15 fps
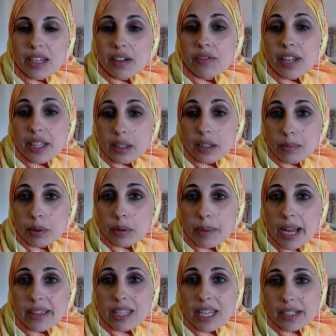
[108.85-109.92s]
available
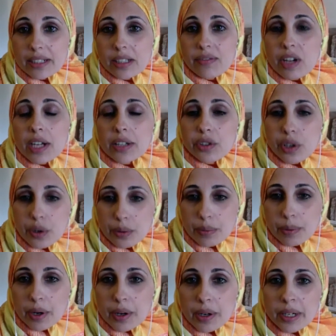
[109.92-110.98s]
by the end of
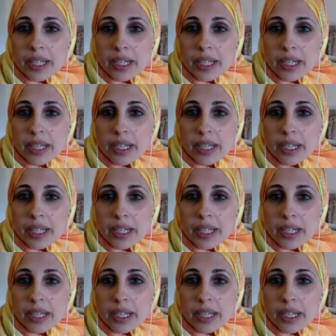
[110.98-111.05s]
October.